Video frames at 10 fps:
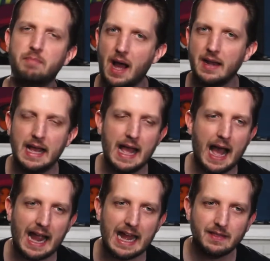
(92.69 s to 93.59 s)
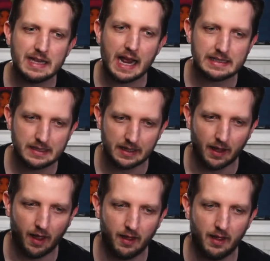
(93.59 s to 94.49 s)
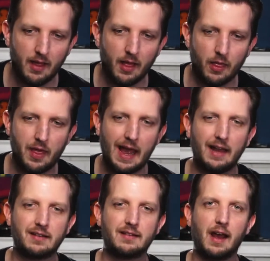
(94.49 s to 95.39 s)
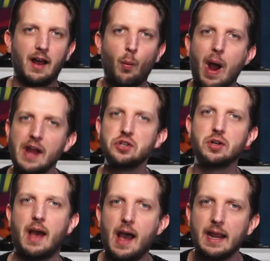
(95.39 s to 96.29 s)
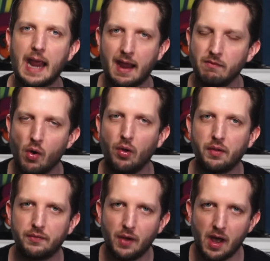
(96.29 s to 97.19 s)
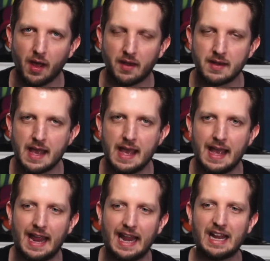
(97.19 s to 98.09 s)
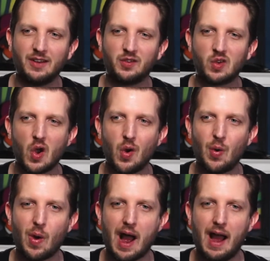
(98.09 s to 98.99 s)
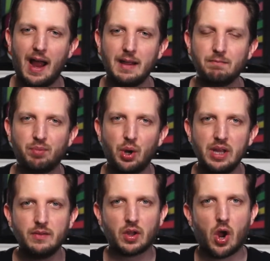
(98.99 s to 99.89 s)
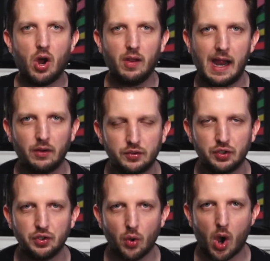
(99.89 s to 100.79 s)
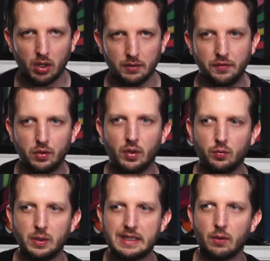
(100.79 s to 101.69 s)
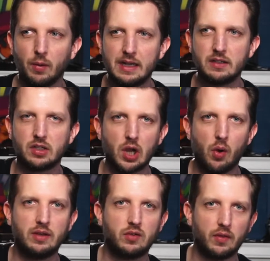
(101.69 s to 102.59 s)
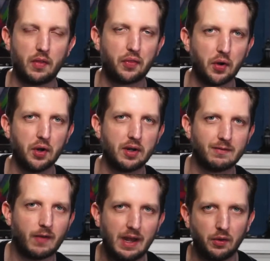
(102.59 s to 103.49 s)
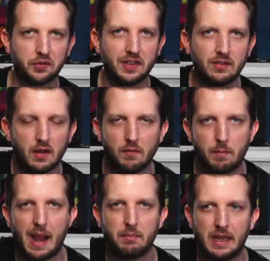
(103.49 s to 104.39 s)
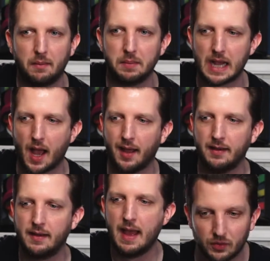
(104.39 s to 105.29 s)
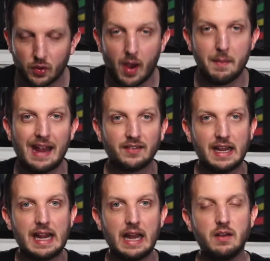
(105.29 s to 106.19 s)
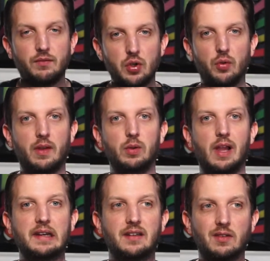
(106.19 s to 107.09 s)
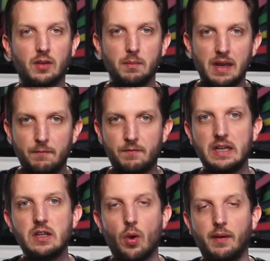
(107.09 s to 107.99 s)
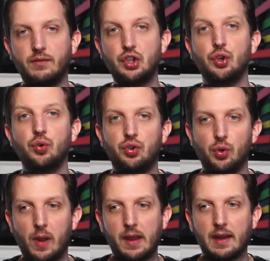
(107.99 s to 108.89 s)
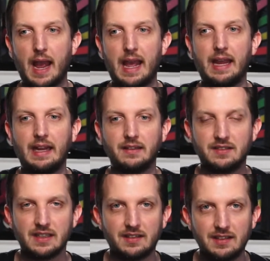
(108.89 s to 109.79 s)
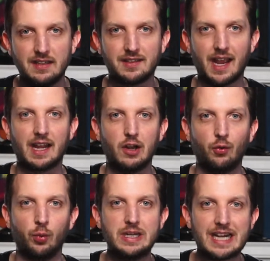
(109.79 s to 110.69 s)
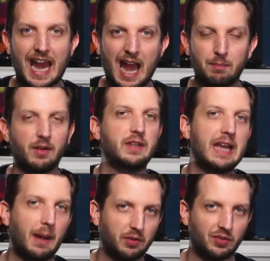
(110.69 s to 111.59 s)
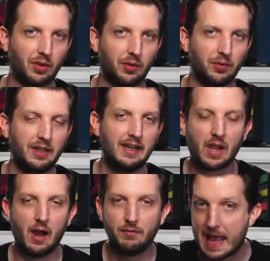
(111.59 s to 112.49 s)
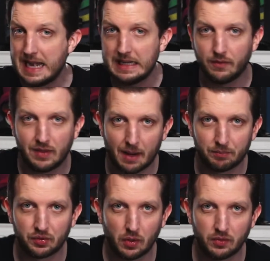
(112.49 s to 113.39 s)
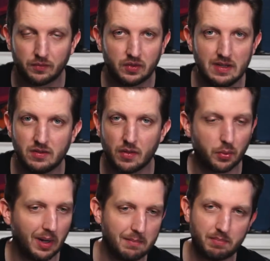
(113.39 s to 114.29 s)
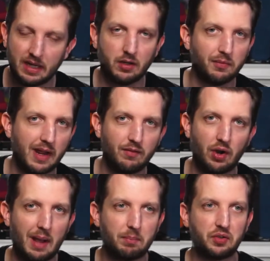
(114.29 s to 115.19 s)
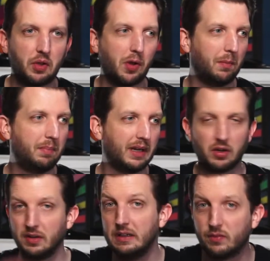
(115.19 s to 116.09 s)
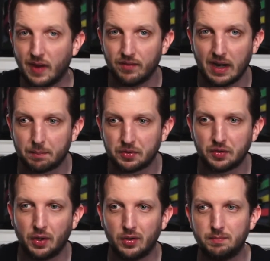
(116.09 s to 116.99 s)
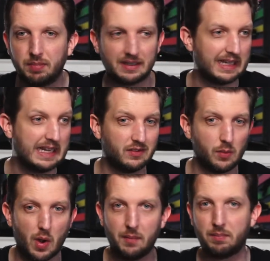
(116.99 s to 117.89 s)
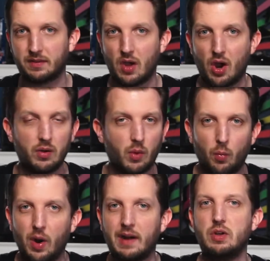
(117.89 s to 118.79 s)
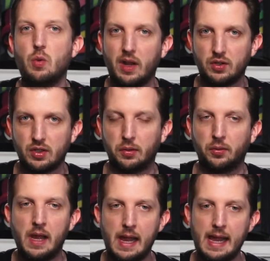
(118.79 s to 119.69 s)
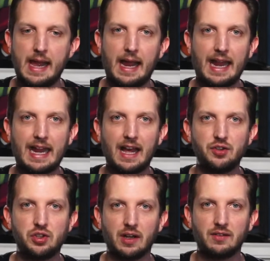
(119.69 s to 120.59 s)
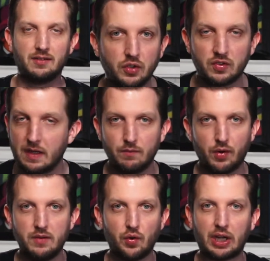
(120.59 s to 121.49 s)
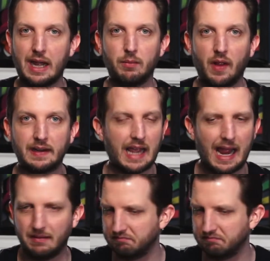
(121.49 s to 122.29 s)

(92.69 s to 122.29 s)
But I had the idea that why should I have all the fun? And so I'm putting the call out to all of you as we get ready to go into the third and final season of Batman Beyond. So I'm asking any of you that would like to submit a video of you doing a 60-second recap of the episode, of any of the episodes of season 3, pick your favorite episode, pick your least favorite episode, pick the easy one, pick the hard one, whatever you want to do. And just sit in front of your camera like that.